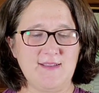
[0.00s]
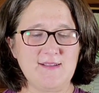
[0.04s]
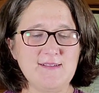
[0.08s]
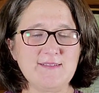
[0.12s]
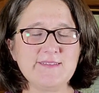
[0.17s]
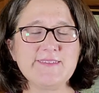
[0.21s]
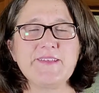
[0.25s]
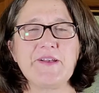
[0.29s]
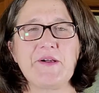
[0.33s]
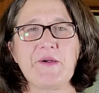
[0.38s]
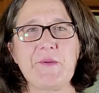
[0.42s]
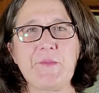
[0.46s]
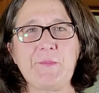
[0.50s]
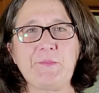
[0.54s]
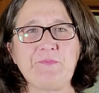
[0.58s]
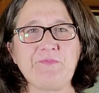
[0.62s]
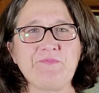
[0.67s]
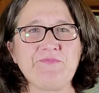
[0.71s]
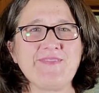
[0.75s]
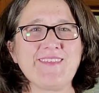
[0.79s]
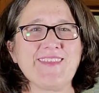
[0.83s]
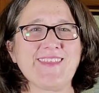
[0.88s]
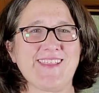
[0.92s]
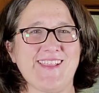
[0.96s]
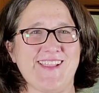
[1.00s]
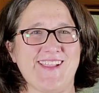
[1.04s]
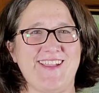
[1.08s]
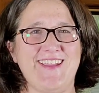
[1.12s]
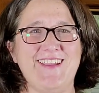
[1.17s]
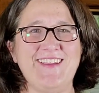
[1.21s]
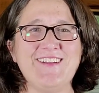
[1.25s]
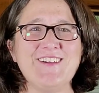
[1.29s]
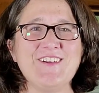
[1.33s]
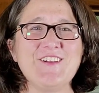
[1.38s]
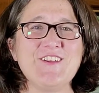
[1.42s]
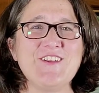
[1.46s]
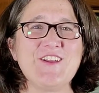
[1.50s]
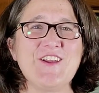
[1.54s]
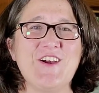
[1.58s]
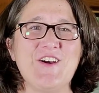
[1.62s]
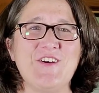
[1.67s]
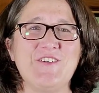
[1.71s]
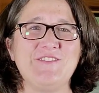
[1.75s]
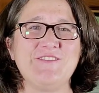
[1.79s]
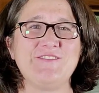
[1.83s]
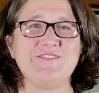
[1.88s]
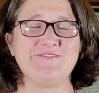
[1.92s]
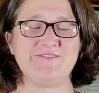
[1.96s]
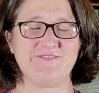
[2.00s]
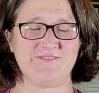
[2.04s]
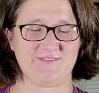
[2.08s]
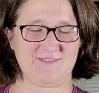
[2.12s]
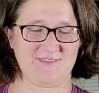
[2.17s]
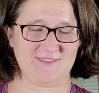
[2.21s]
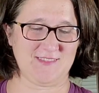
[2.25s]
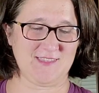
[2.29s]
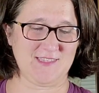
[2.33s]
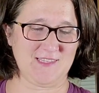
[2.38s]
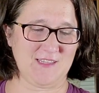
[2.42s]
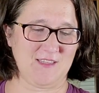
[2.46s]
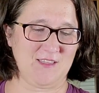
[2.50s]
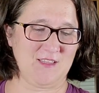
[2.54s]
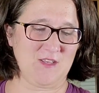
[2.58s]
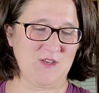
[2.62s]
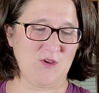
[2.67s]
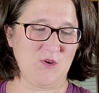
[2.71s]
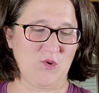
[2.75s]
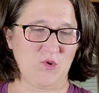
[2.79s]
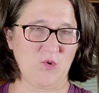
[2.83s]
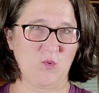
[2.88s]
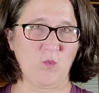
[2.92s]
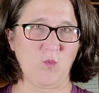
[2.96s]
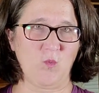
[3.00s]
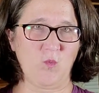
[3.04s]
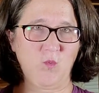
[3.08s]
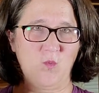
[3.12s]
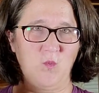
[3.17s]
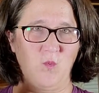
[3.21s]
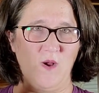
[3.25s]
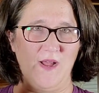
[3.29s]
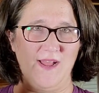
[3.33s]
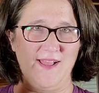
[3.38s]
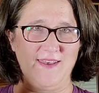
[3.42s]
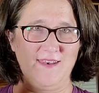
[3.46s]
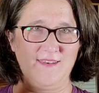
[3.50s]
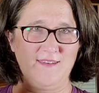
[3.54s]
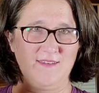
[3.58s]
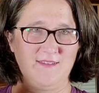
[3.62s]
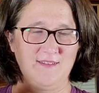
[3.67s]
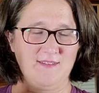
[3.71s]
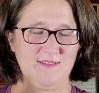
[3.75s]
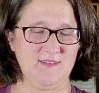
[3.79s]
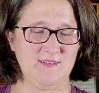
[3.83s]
So, here you go. 1.